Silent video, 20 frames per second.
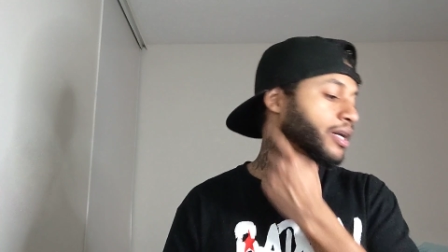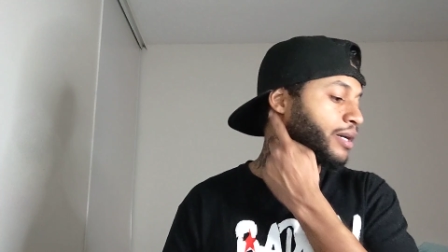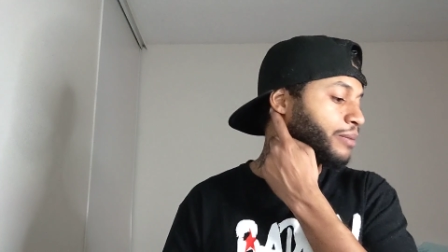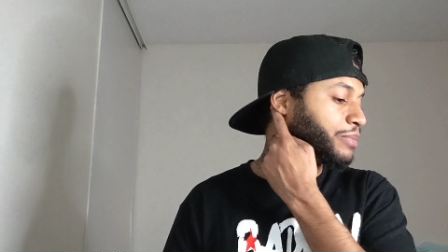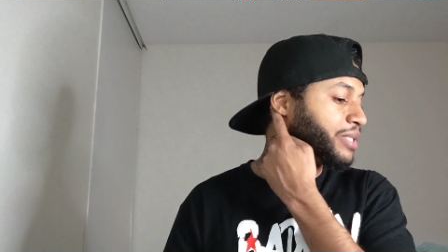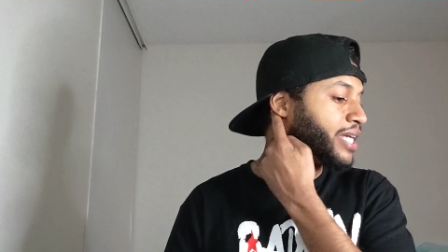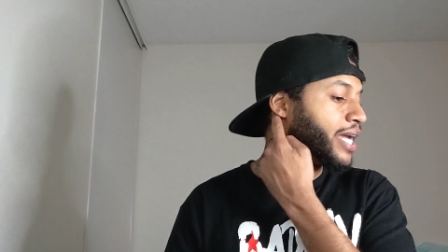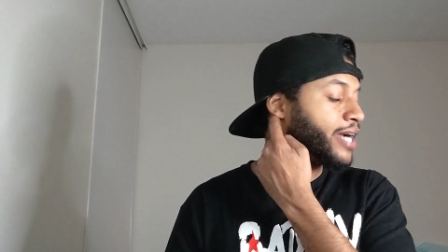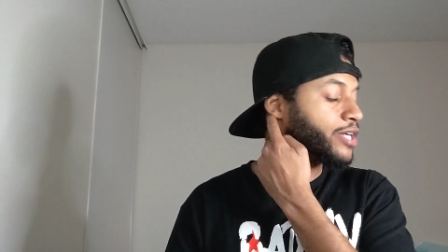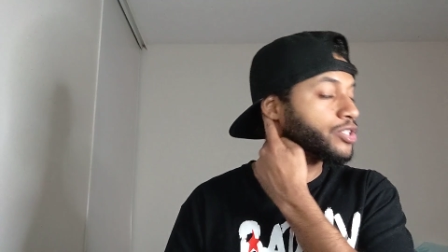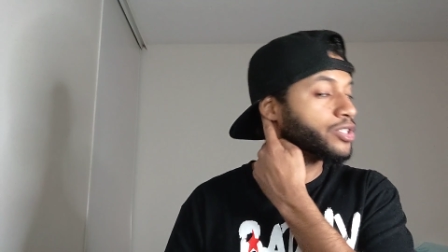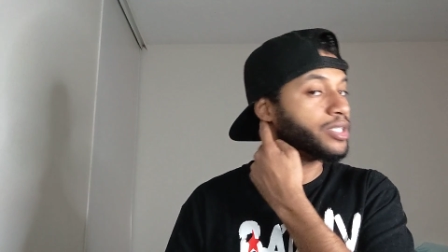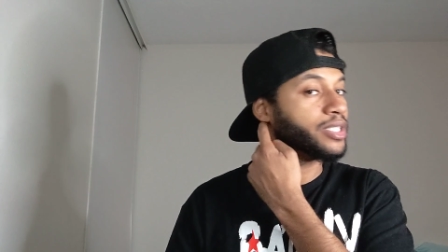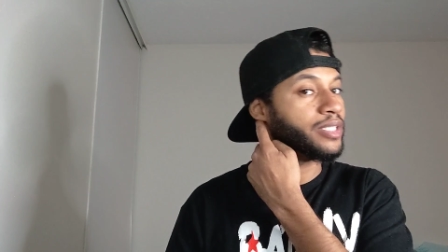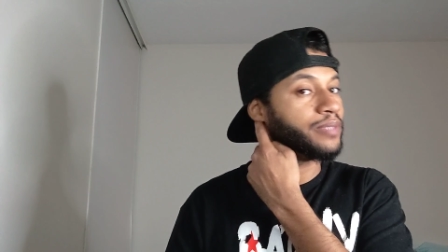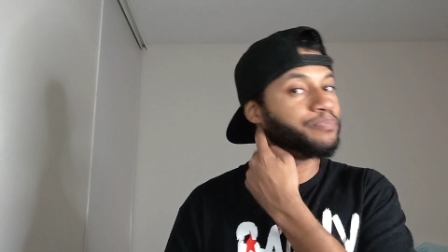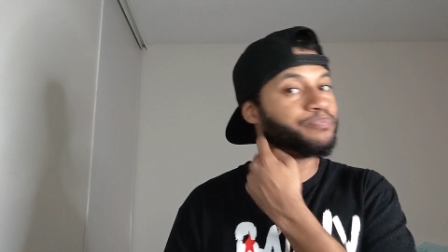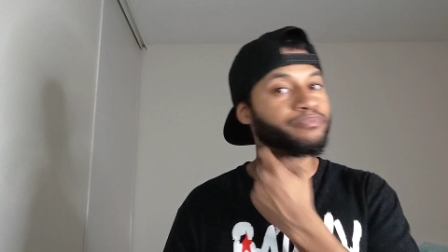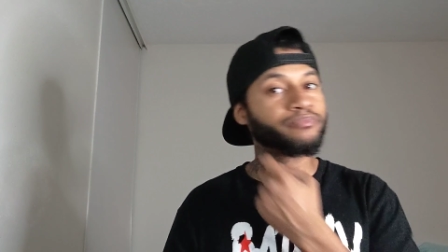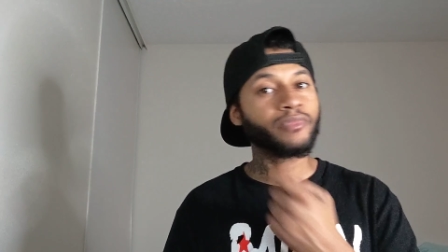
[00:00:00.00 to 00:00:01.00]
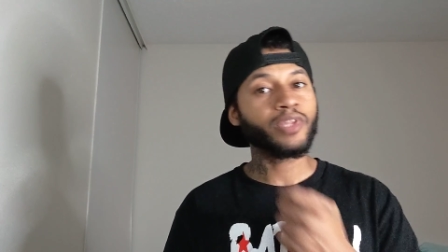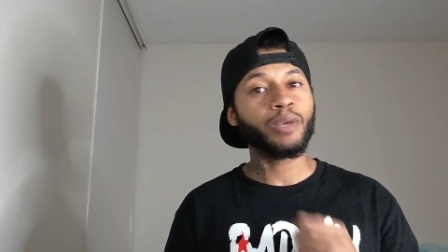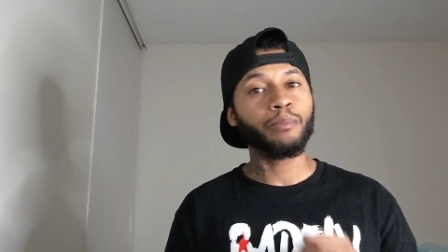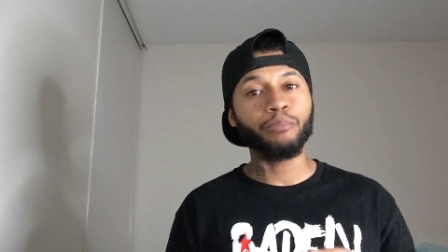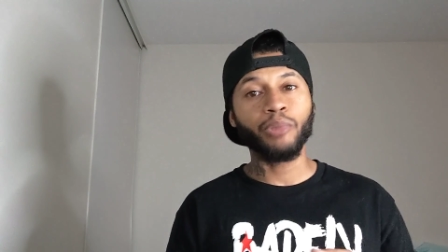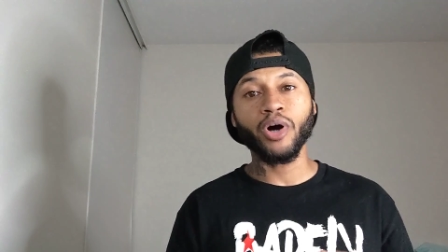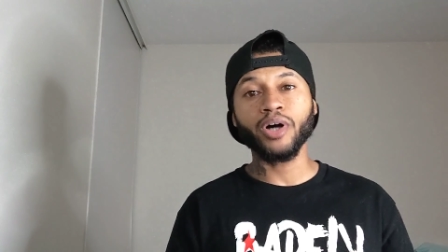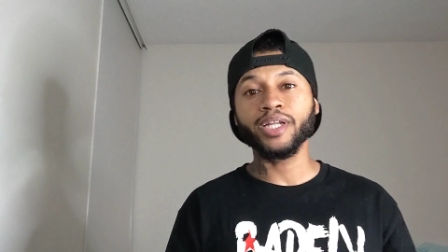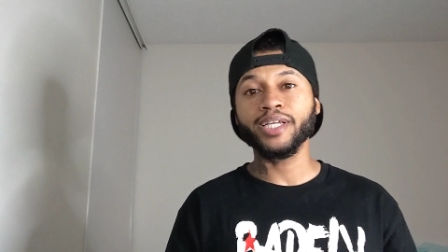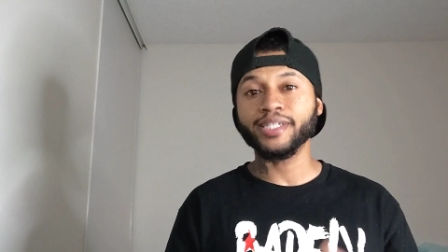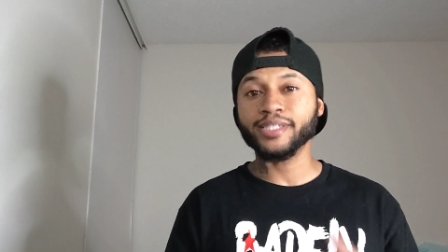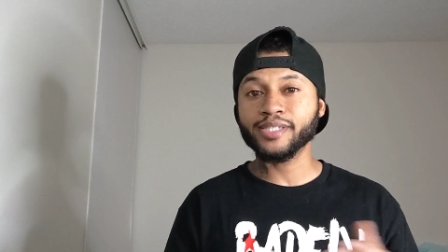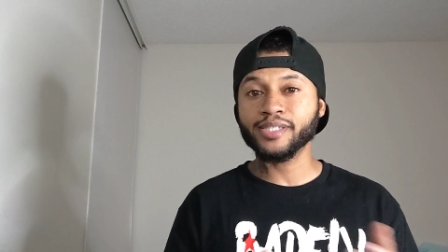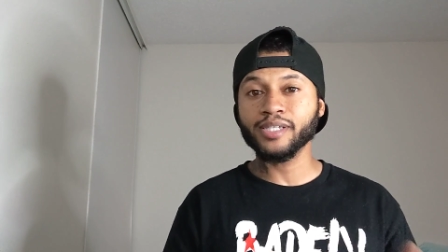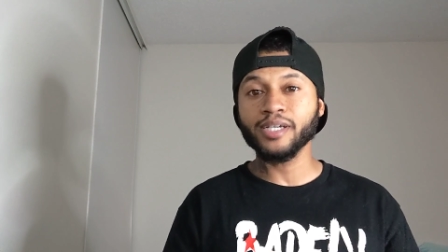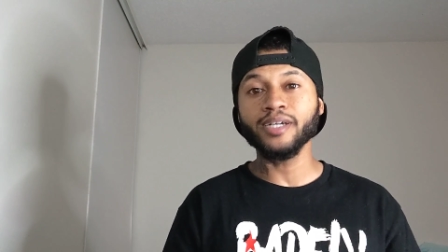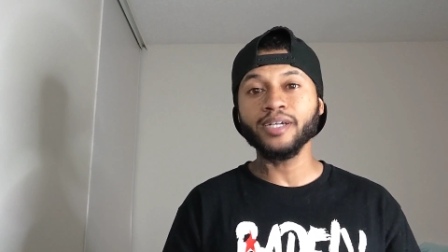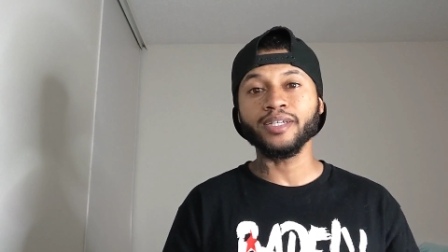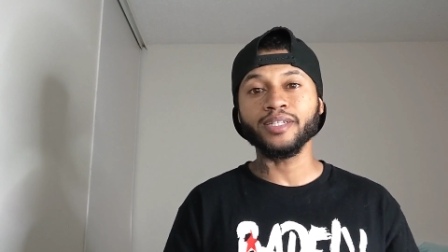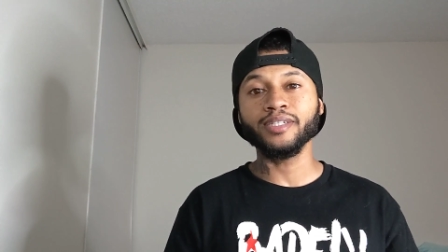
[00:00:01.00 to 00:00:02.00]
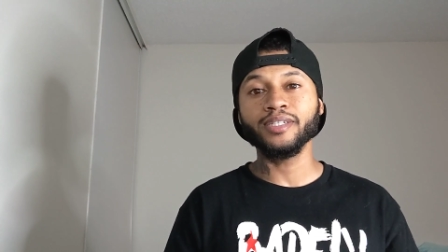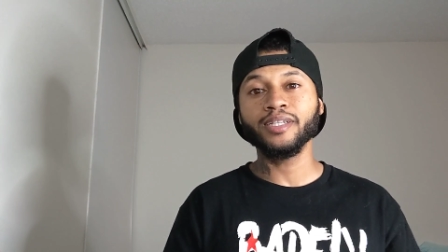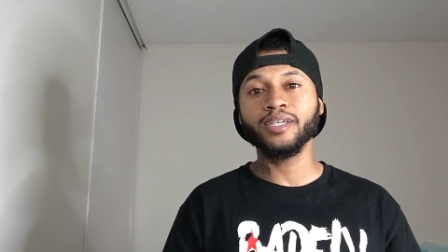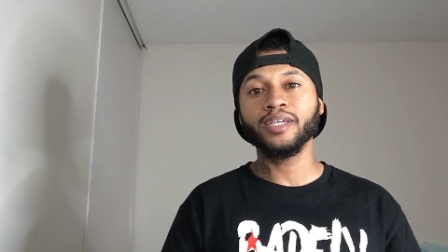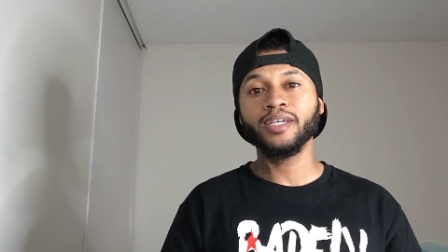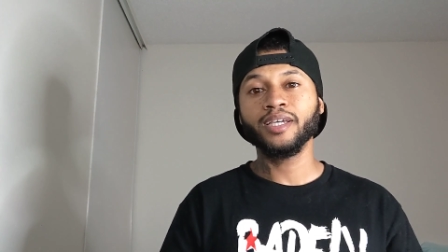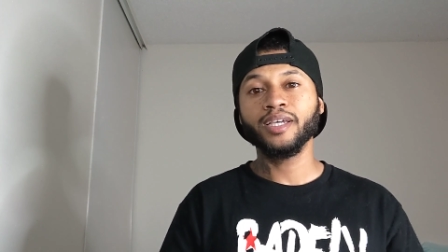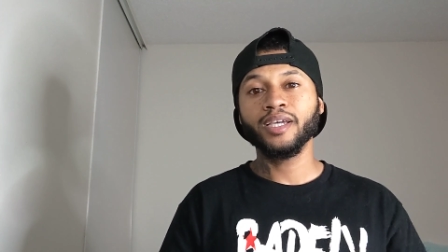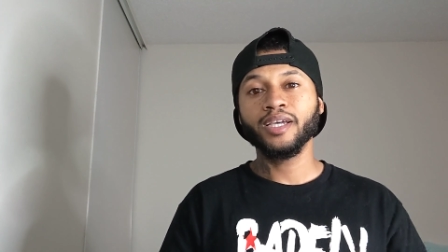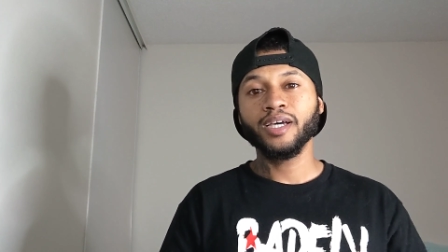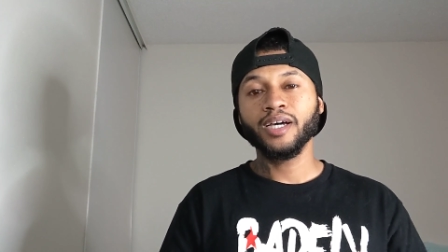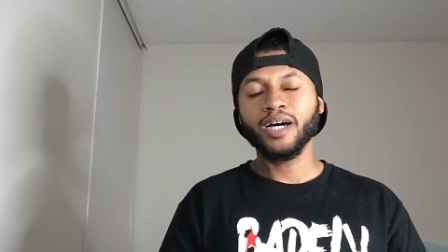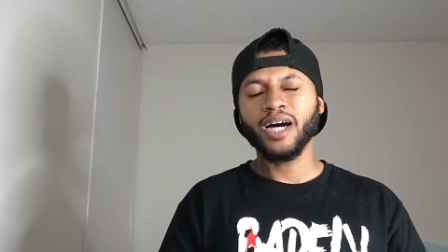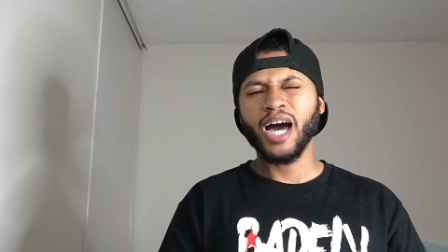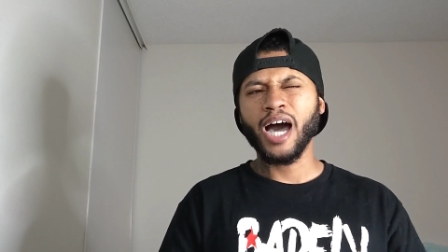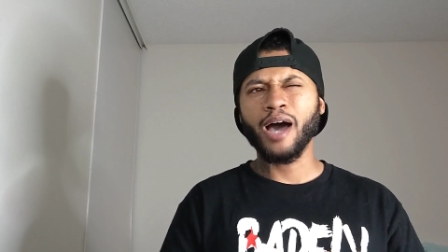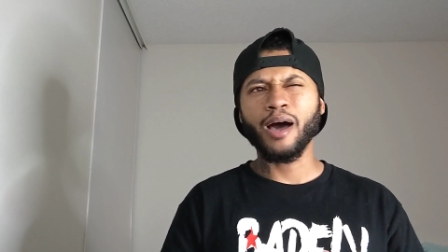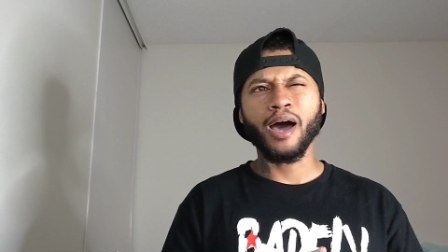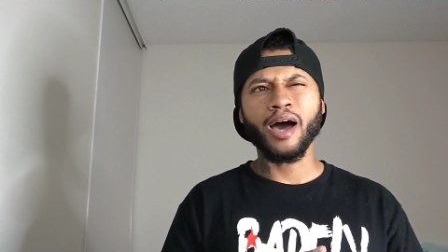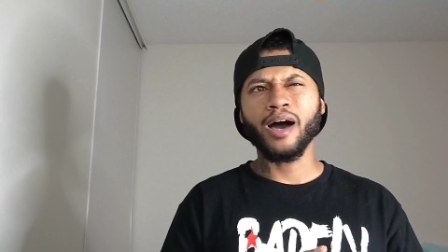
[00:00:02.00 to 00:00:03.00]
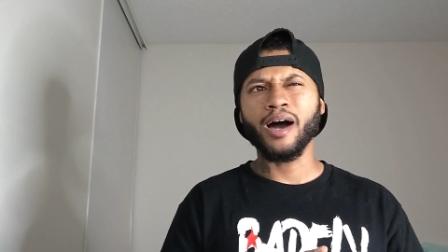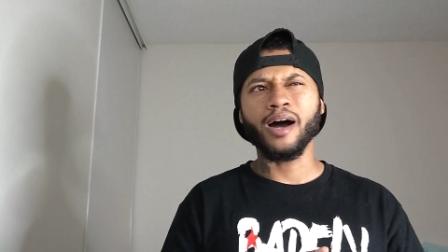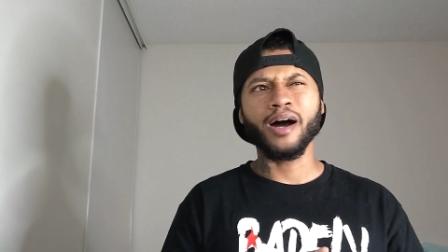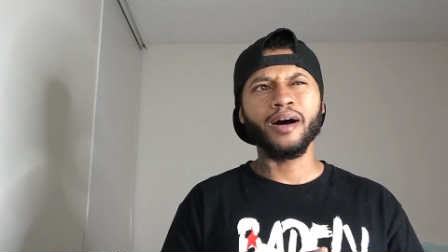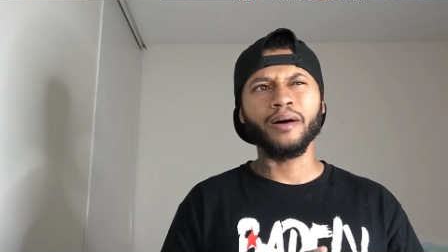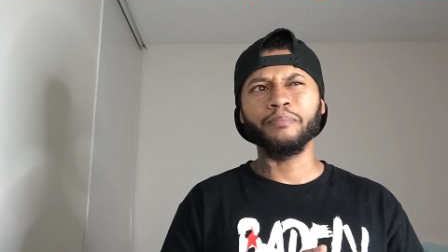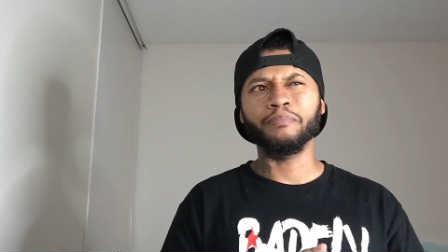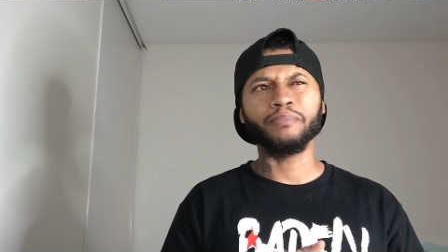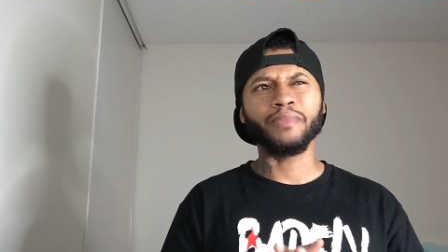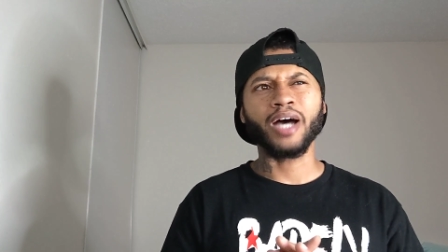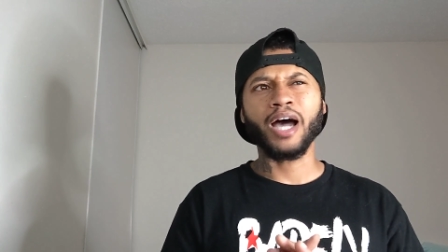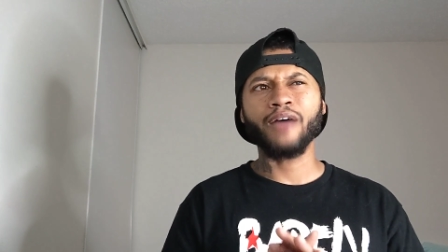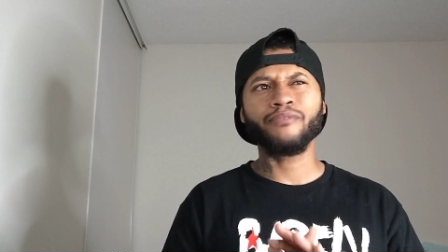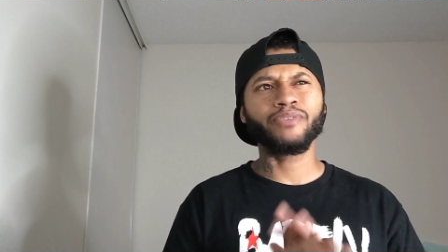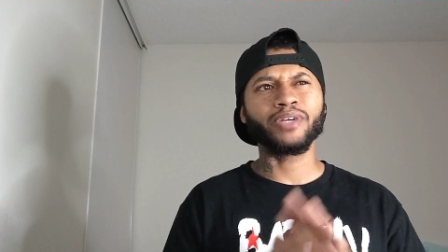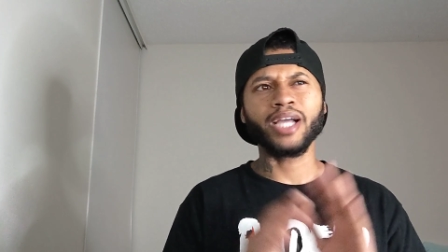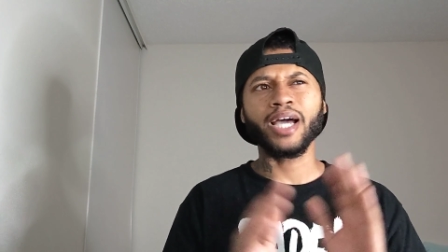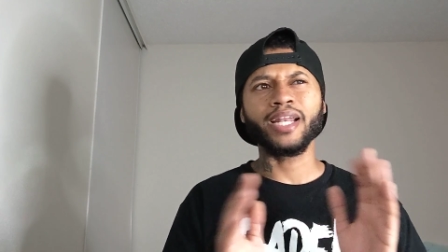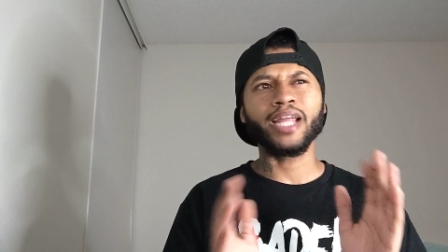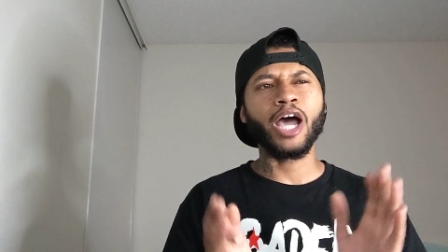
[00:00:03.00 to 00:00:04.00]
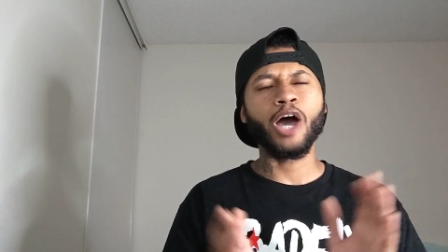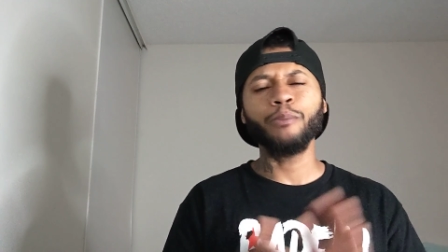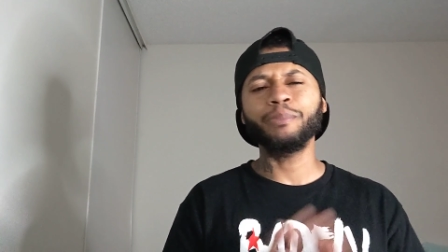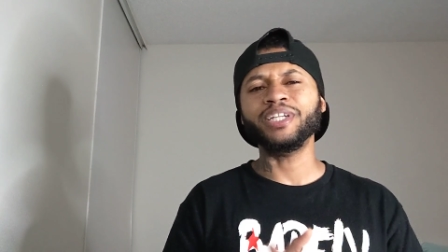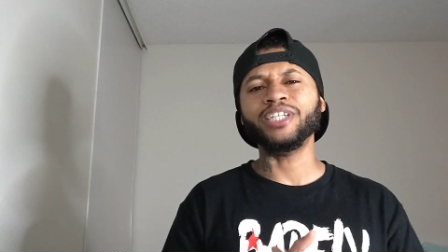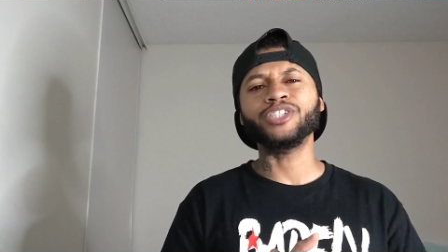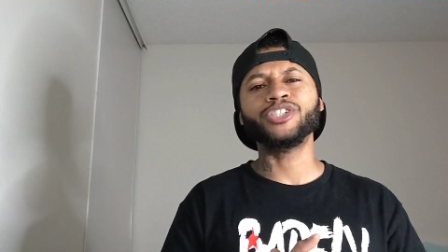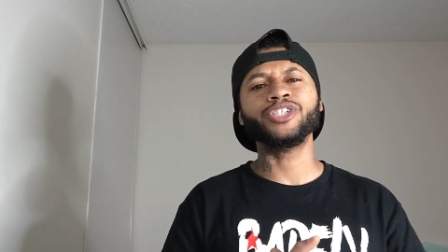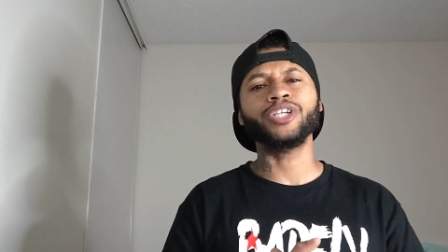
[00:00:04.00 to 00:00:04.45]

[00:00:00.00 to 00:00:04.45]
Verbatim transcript: Um, he actually bought his son, I, um, I forgot how many